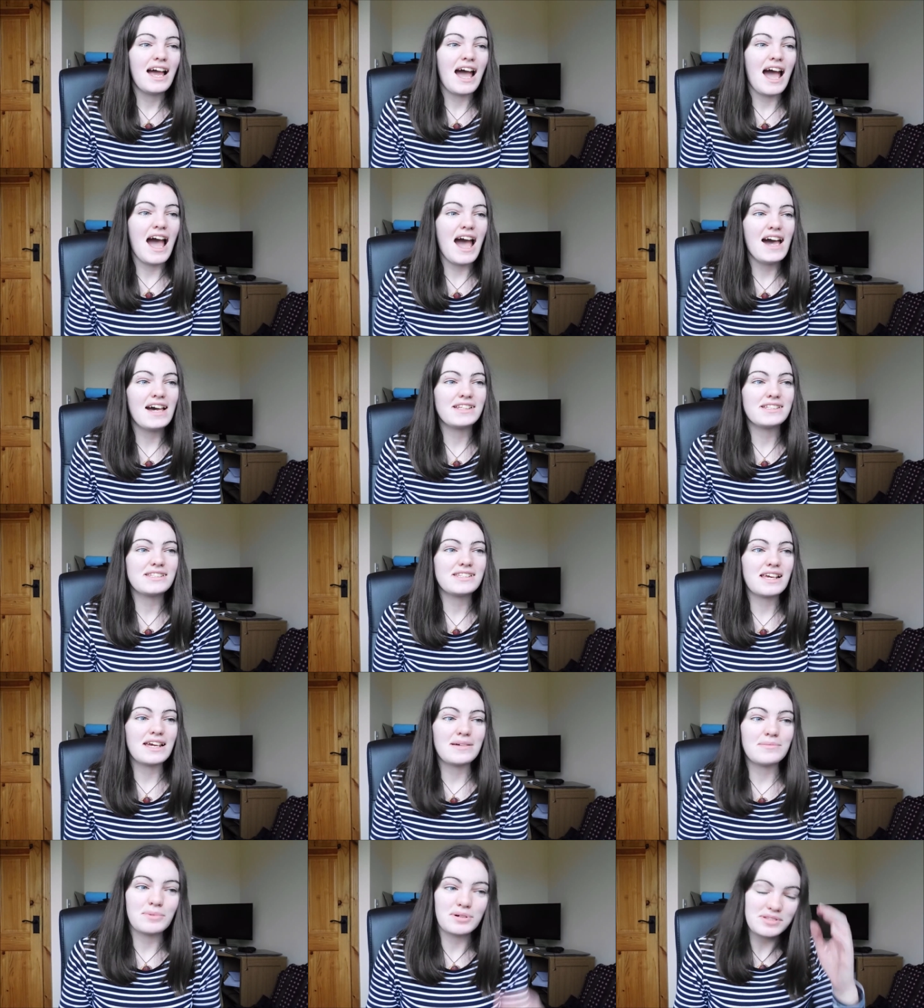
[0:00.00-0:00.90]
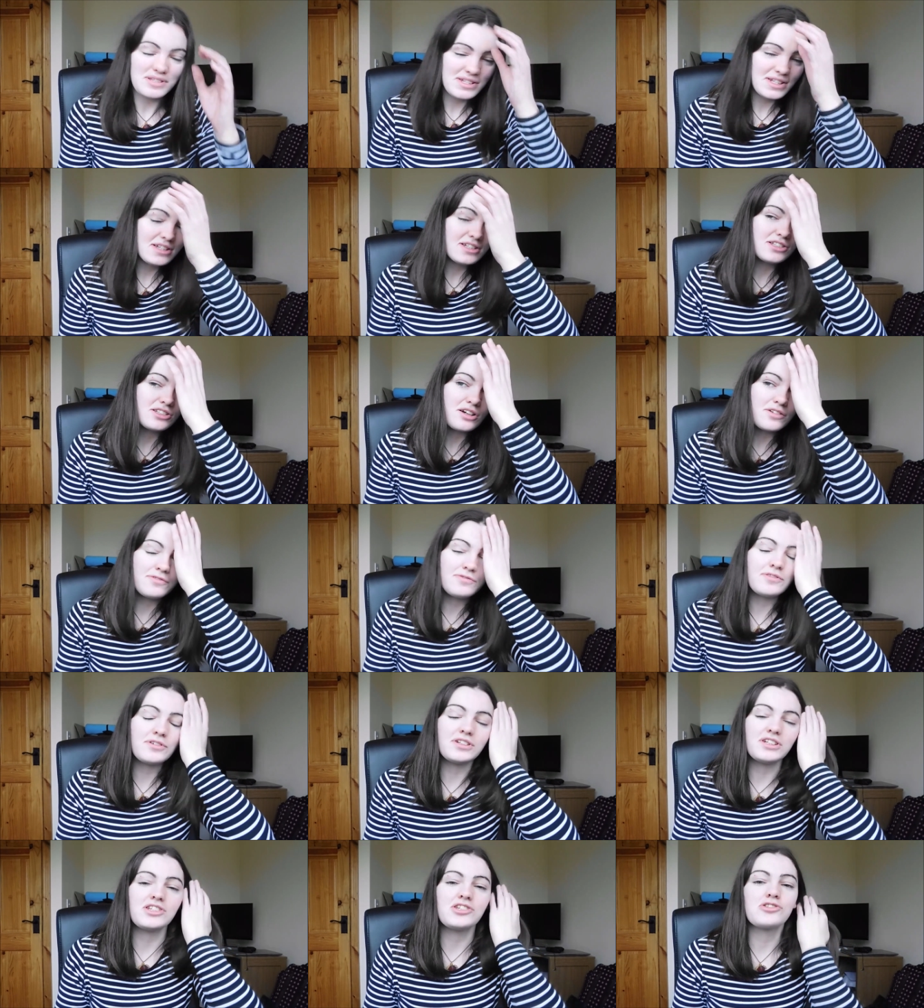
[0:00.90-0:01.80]
And um, I'm still not
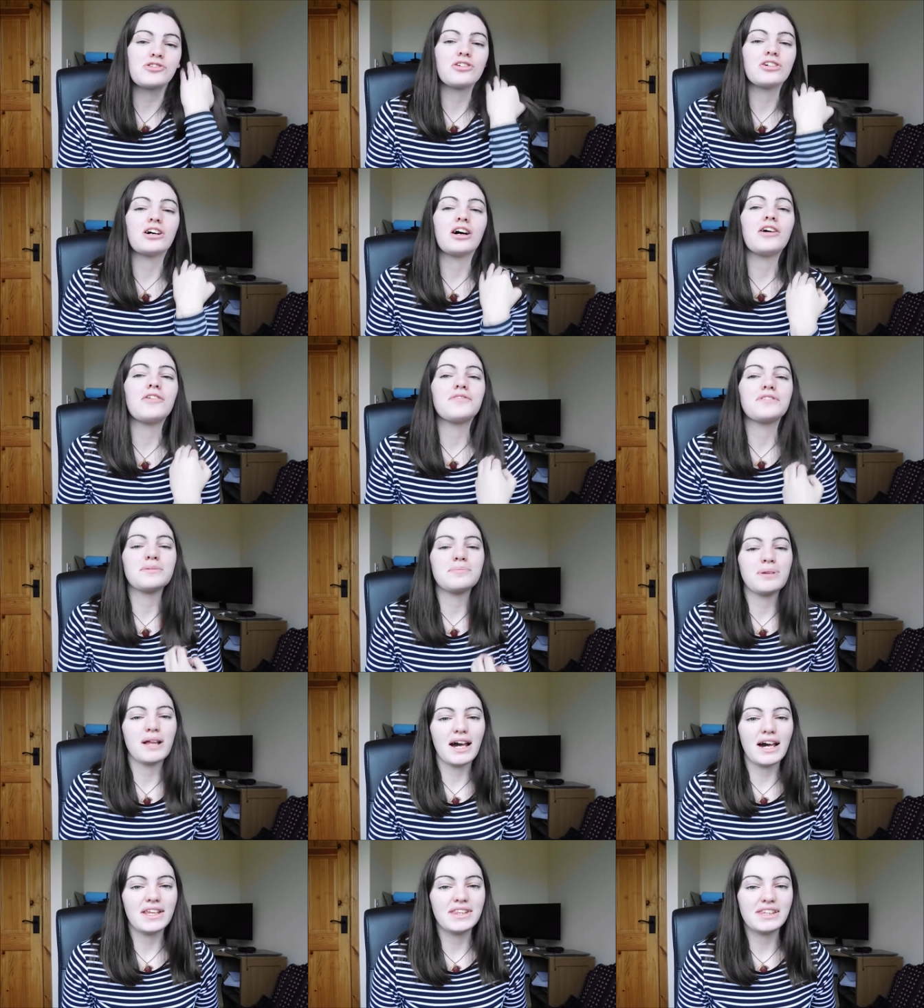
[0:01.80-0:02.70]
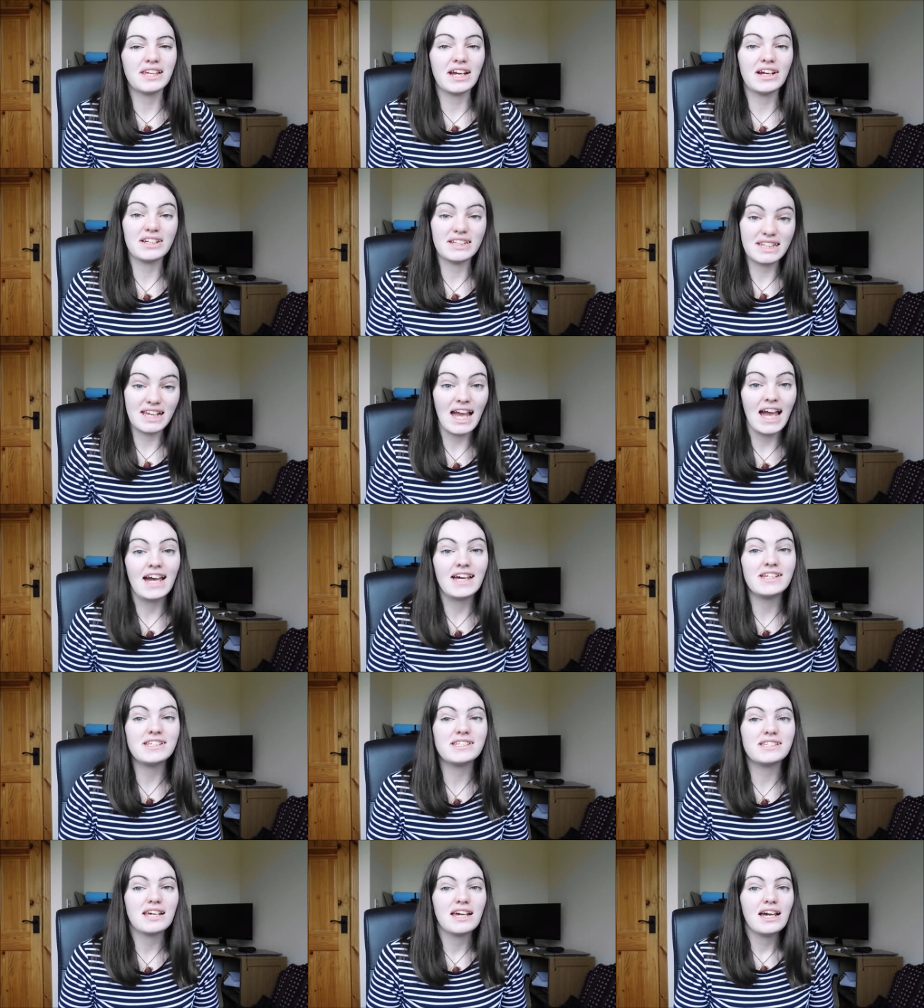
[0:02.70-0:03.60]
fully sure of the plan there
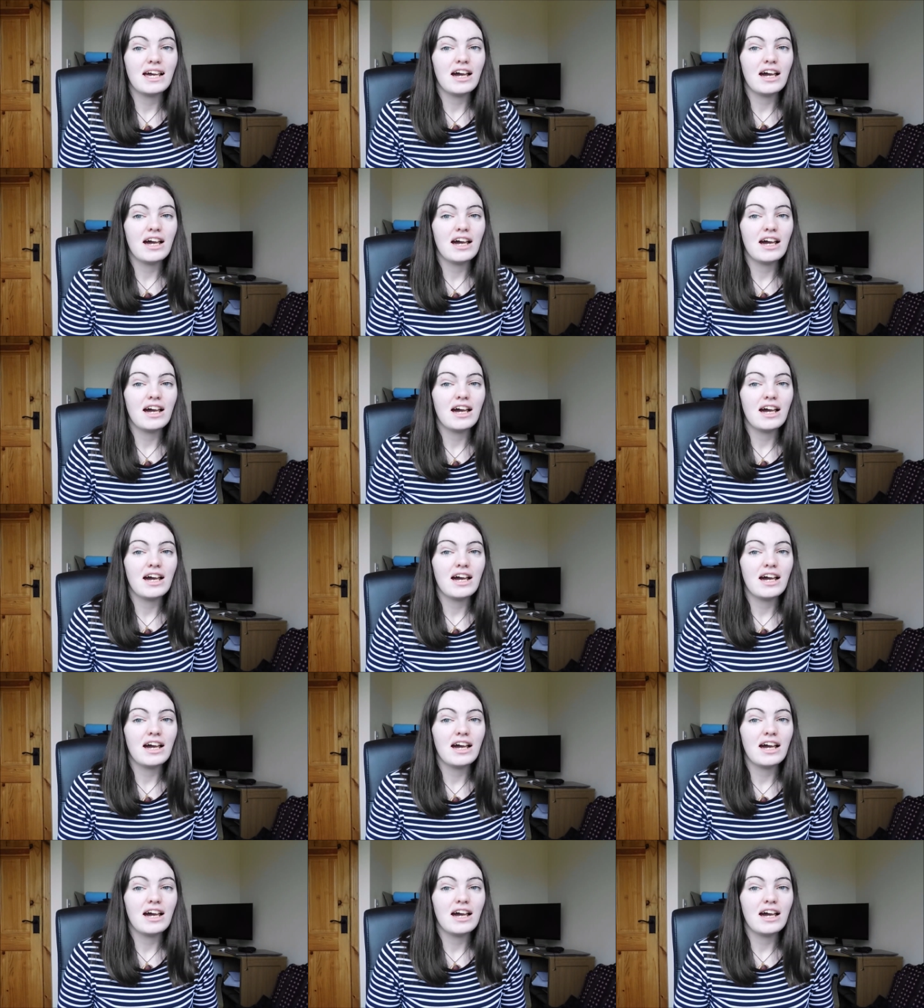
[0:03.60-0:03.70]
yet.